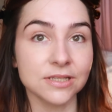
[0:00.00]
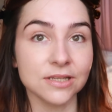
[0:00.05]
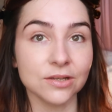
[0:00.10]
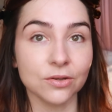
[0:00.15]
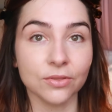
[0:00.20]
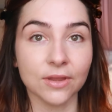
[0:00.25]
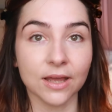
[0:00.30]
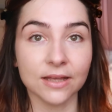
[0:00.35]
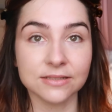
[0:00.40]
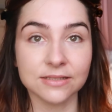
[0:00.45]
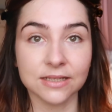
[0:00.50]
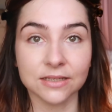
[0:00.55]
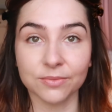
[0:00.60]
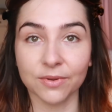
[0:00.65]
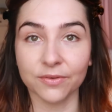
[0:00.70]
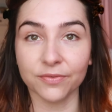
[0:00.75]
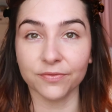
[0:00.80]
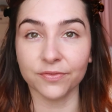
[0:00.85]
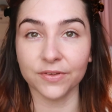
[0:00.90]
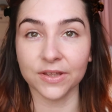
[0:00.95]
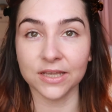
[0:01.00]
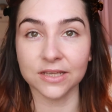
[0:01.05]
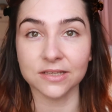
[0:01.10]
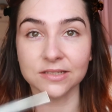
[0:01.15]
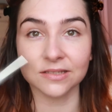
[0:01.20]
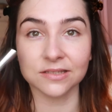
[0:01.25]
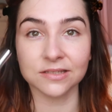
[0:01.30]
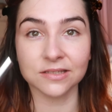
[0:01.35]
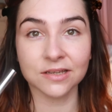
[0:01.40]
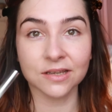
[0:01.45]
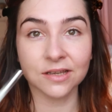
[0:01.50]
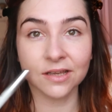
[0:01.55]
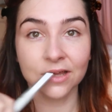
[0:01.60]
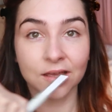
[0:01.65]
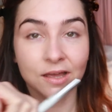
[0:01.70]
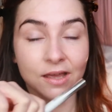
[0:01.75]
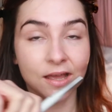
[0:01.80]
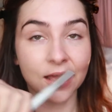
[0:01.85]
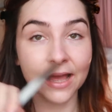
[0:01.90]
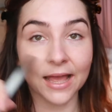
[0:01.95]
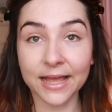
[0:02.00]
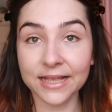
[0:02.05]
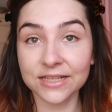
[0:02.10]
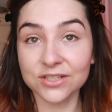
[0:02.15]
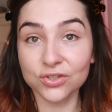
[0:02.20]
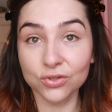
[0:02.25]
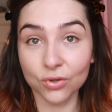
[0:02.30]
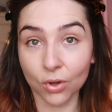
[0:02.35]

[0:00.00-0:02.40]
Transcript: see it on that side of my face. It's